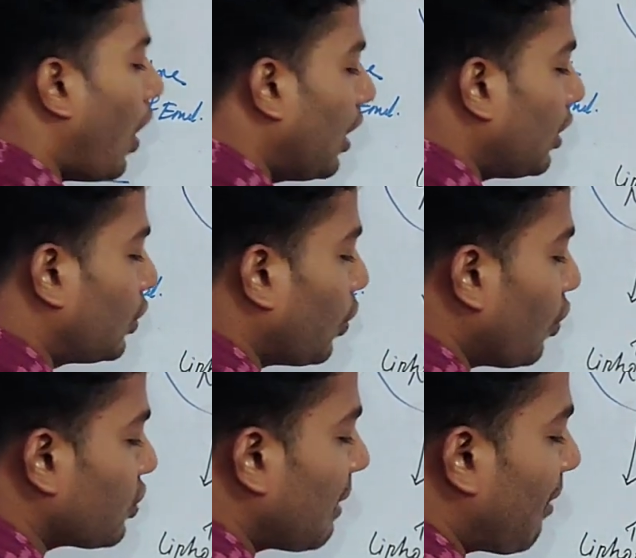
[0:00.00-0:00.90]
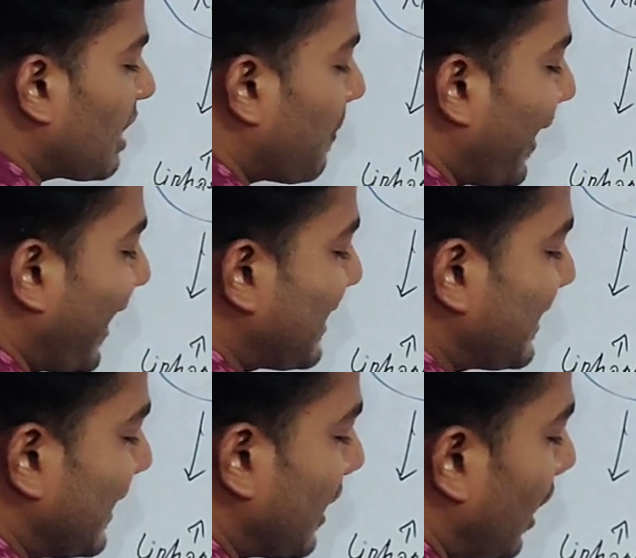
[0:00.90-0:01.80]
and those emulsifying
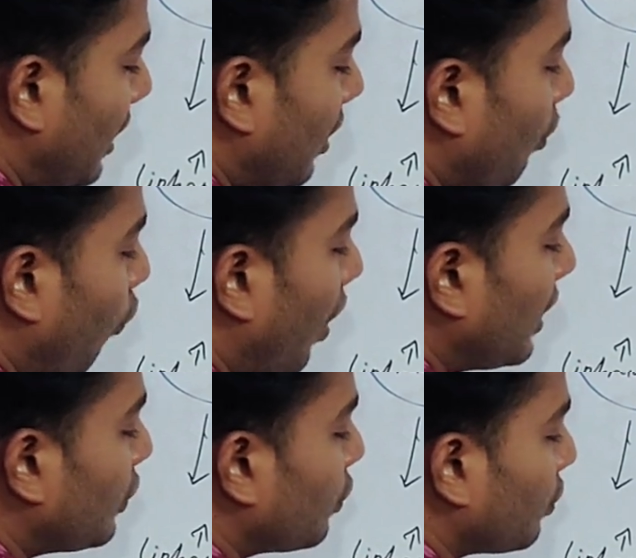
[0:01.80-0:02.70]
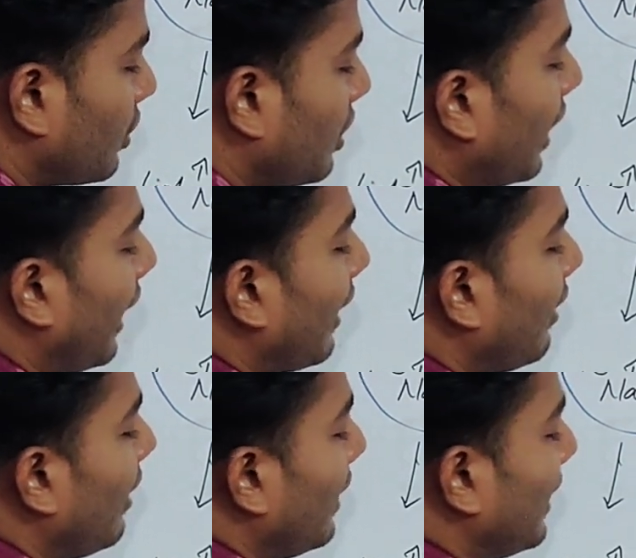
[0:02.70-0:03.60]
agent under 1, 2, 3,
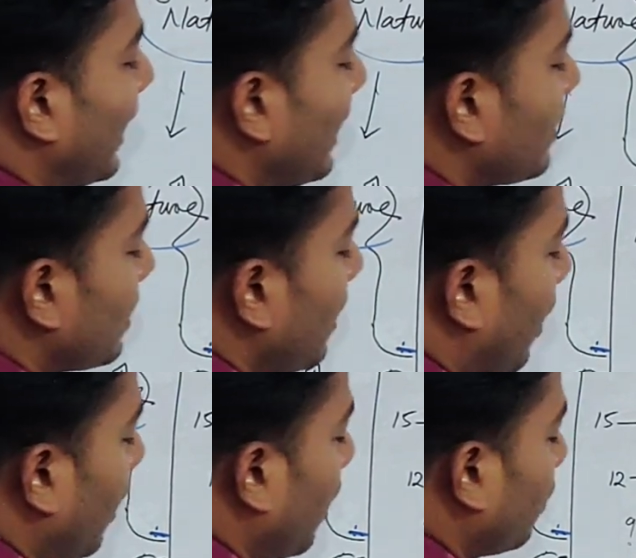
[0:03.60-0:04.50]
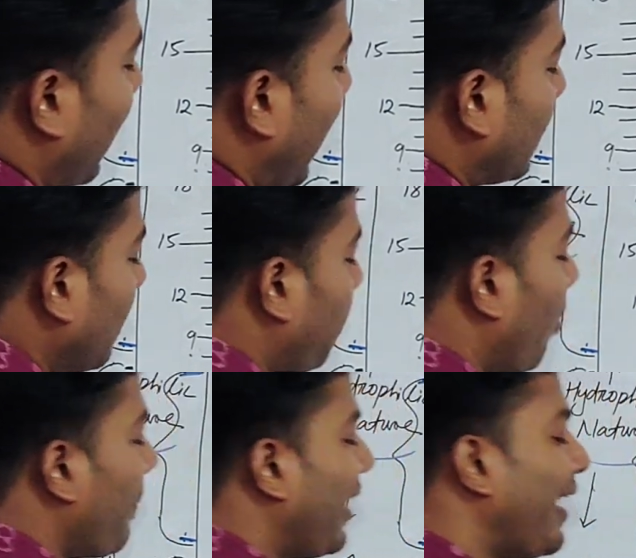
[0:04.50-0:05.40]
that is under the
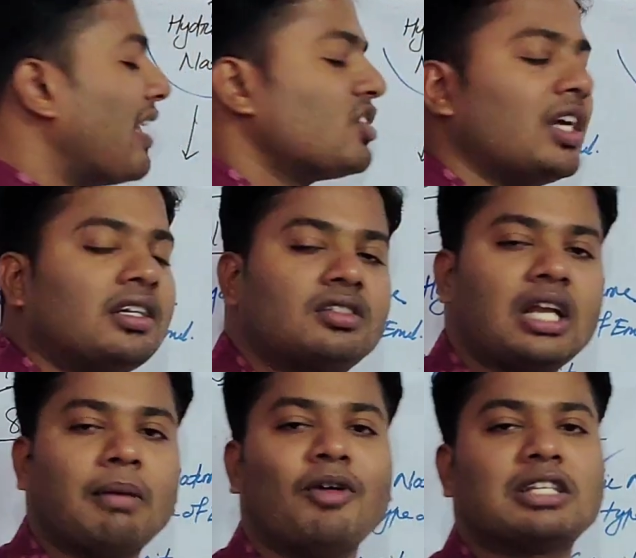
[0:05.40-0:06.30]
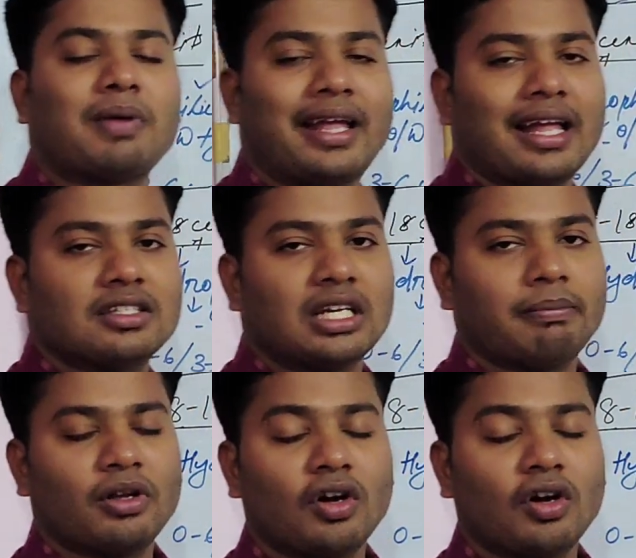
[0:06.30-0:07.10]
anti-foaming agent, emulsifying agent,